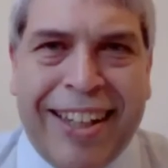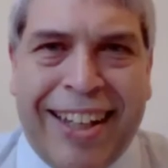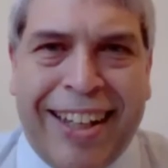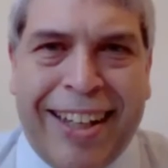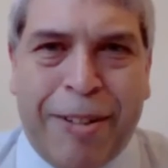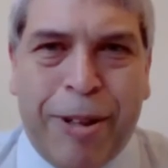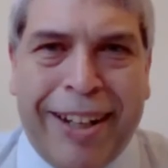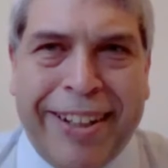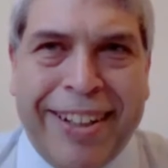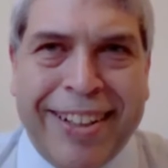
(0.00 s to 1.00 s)

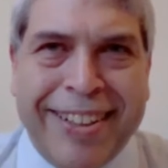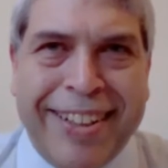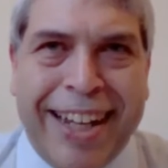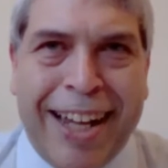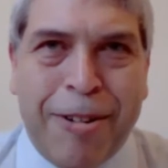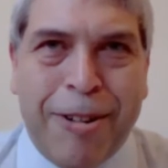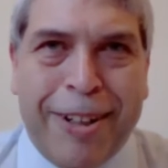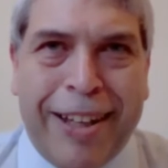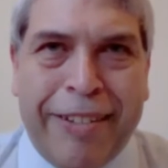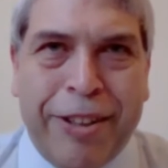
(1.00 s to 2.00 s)
Well,
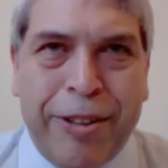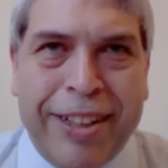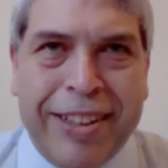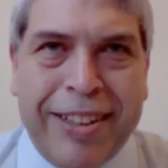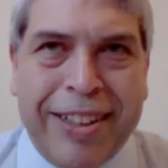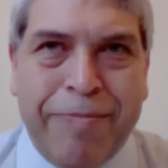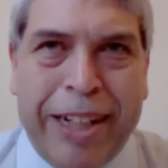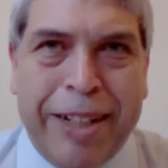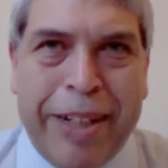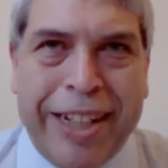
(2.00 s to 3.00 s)
now during
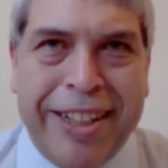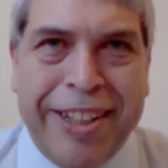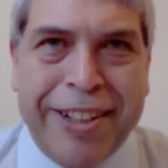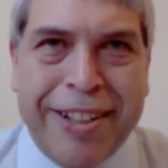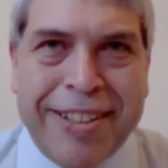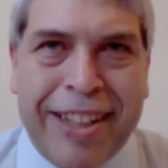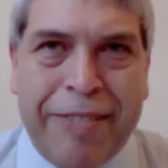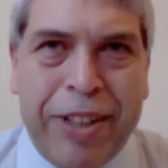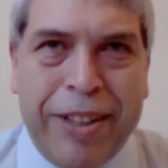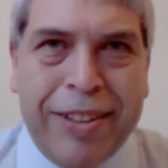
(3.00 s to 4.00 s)
many years,
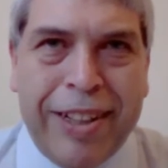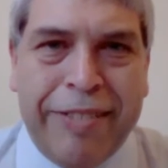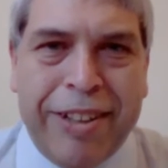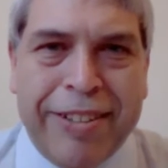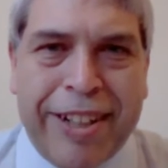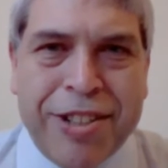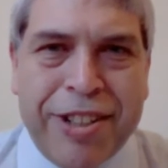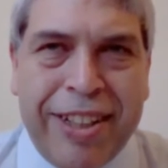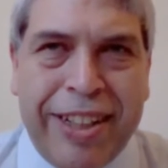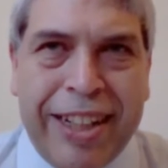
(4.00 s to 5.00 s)
I've been living in
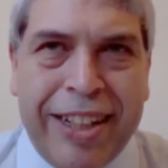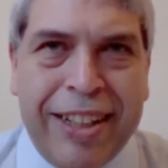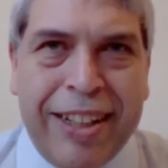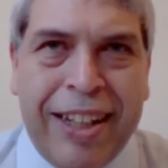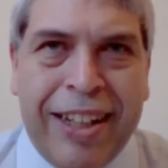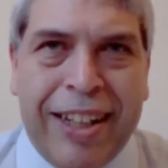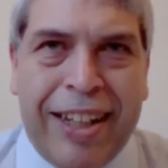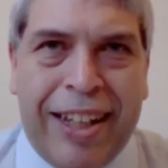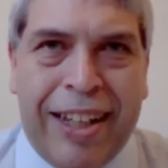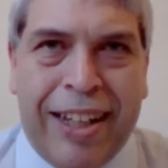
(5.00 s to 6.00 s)
Argentina,
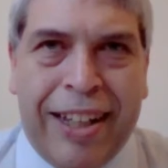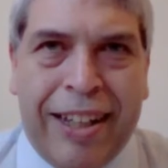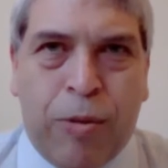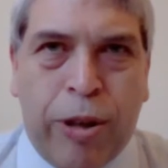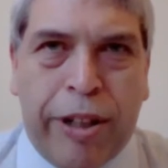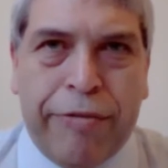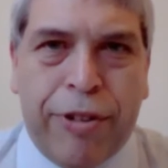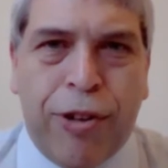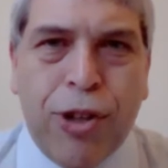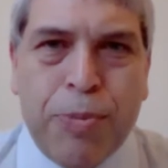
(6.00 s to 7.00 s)
working
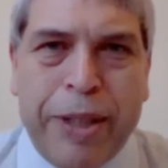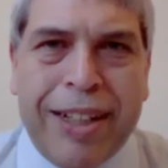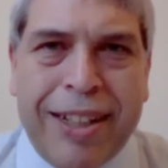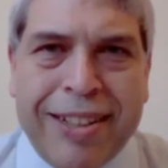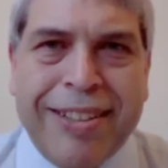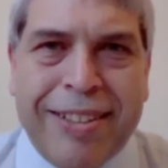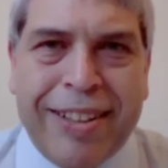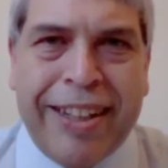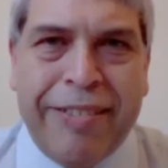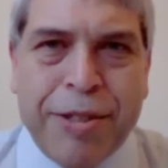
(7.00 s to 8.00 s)
for hospitals,
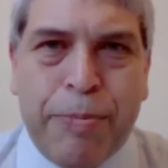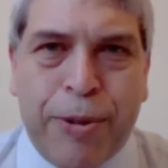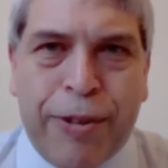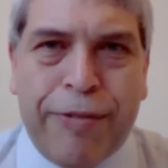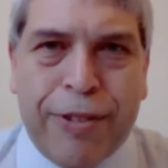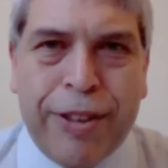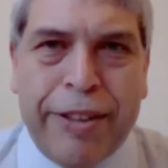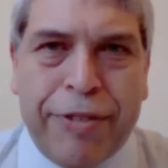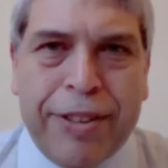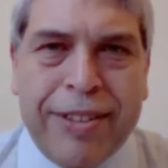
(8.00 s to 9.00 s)
giving support for
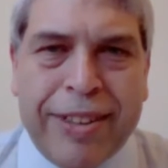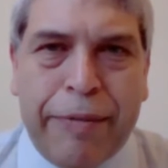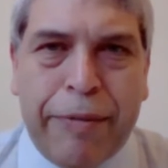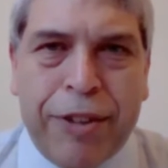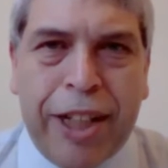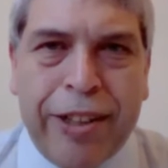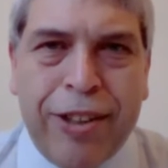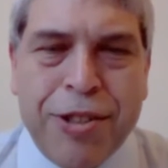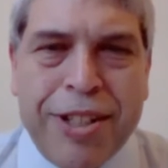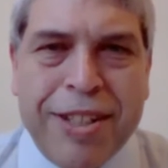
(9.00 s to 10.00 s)
different type of
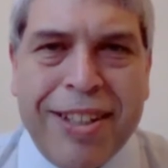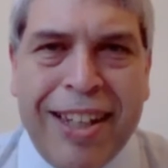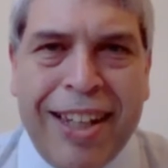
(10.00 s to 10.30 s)
technologies.